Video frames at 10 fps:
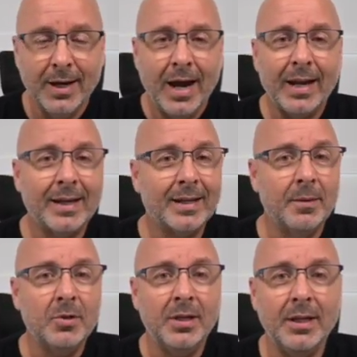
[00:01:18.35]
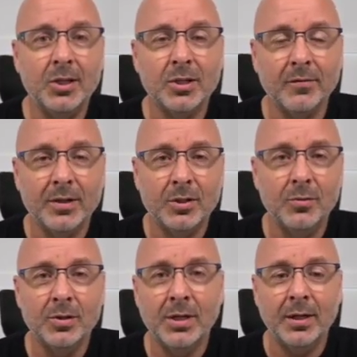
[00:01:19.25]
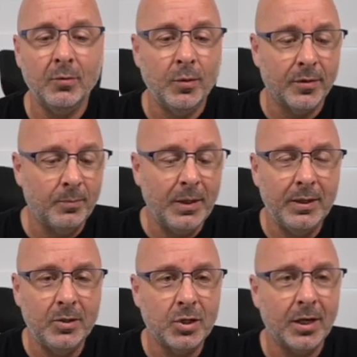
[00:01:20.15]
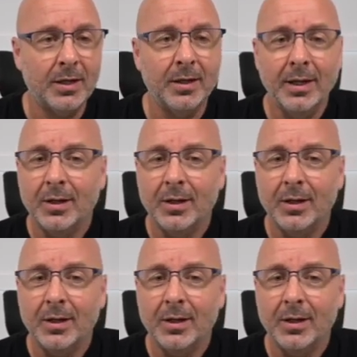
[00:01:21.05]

I like to come to you each and every Tuesday with PDJ.